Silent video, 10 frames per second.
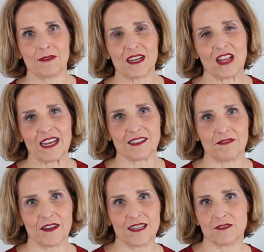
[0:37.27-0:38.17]
we
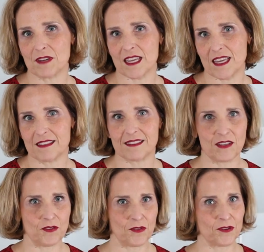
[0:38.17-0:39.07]
classify as
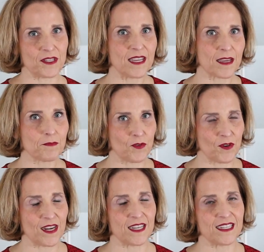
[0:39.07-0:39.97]
rickettsial or
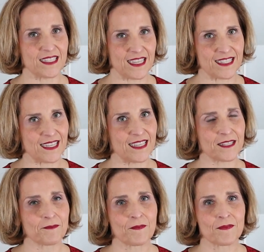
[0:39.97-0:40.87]
tick-borne diseases.